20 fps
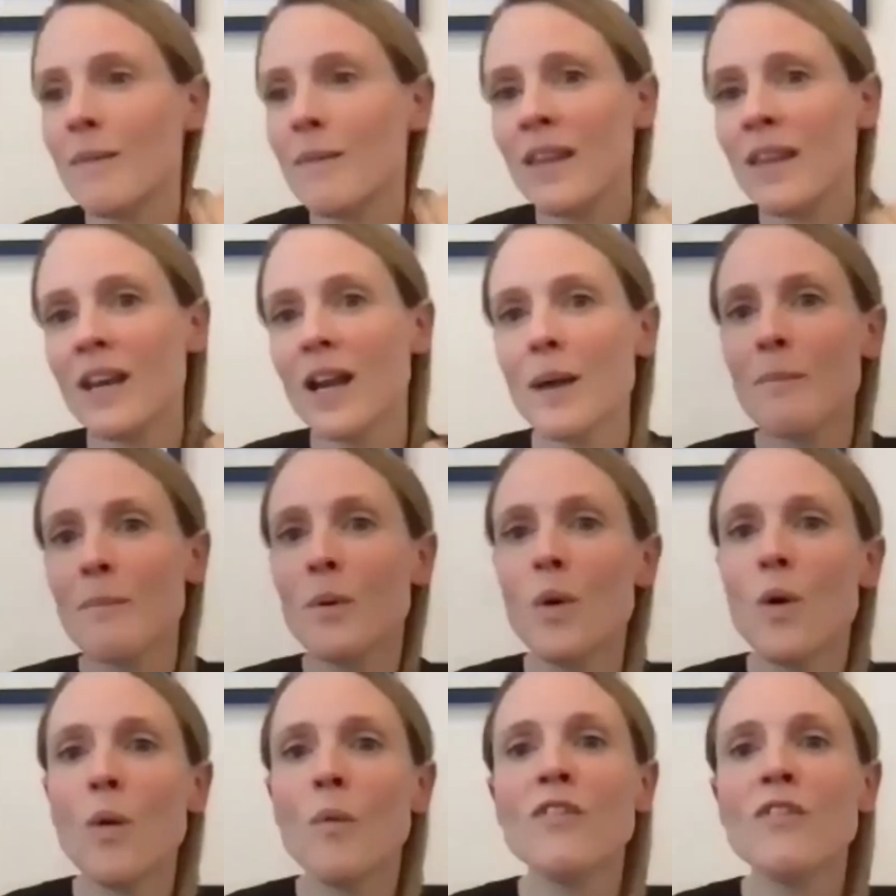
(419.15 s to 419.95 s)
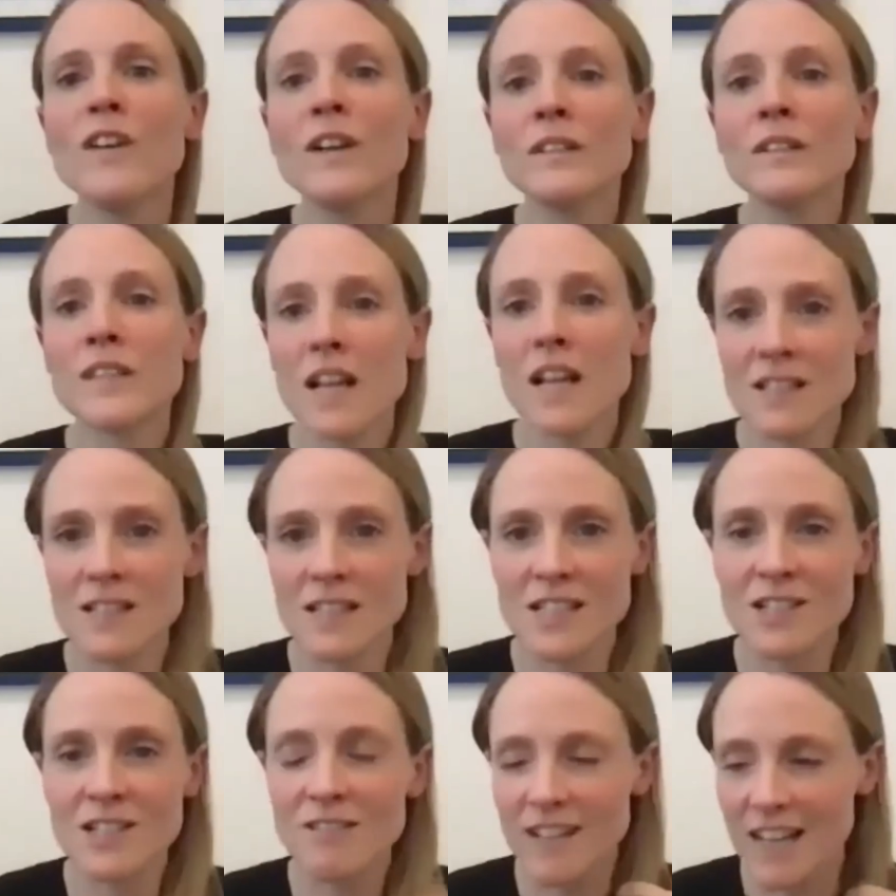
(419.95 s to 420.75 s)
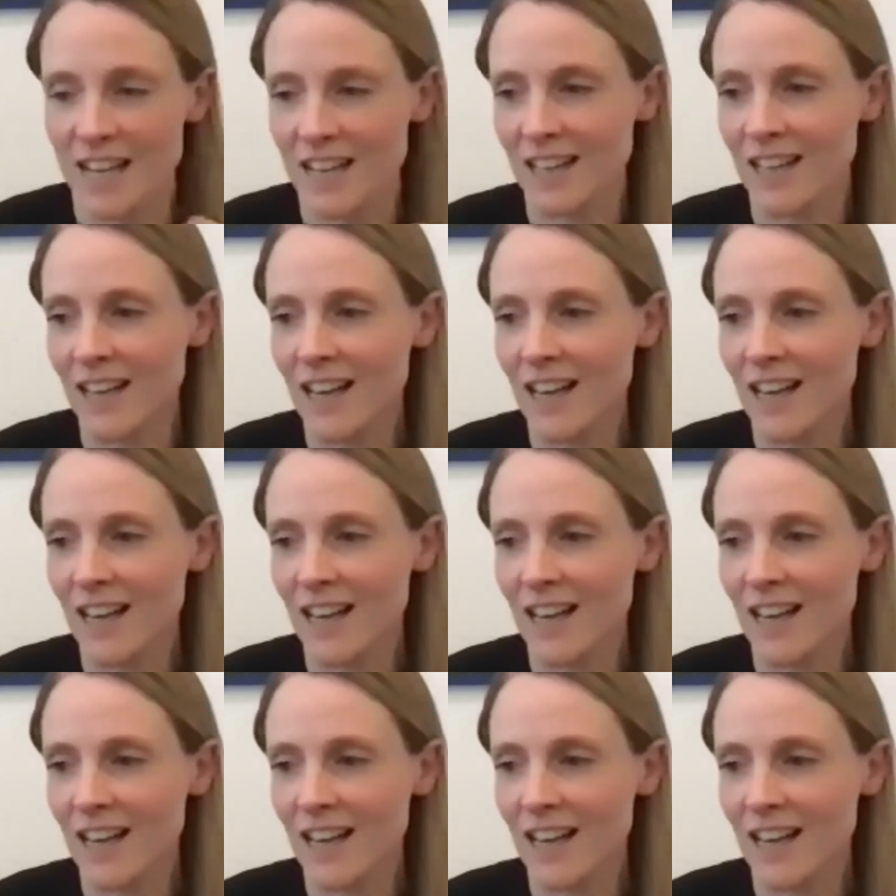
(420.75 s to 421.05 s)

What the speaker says: But then I brought Phil Dunster in